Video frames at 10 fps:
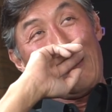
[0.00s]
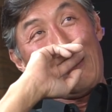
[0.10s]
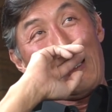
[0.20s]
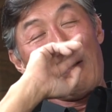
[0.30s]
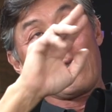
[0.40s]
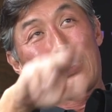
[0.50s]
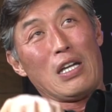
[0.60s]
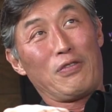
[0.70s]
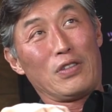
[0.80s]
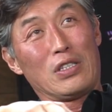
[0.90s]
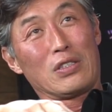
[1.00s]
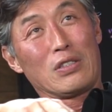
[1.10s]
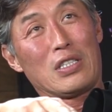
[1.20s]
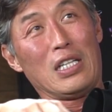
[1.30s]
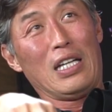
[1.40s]
that was San Francisco
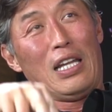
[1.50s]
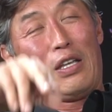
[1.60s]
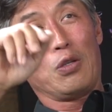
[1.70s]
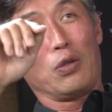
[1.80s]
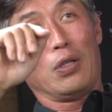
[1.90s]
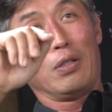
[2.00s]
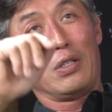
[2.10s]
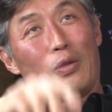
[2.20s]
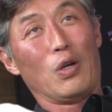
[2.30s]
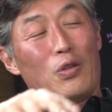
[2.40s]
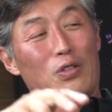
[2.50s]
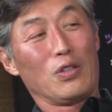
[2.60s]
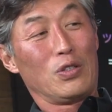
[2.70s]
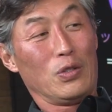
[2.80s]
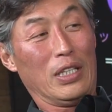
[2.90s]
State, and then you were also
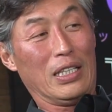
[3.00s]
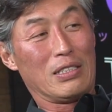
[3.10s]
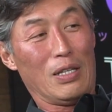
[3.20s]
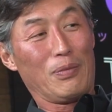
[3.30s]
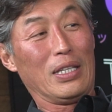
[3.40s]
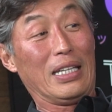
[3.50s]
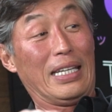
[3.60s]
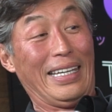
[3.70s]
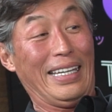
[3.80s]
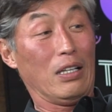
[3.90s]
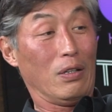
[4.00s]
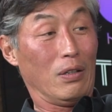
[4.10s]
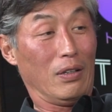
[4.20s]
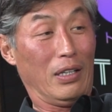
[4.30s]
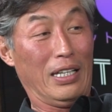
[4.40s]
doing something
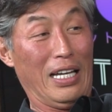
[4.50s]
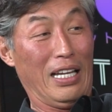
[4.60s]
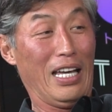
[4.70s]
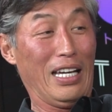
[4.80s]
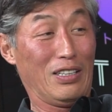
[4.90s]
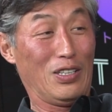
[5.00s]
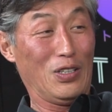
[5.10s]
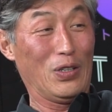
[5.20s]
here in LA too,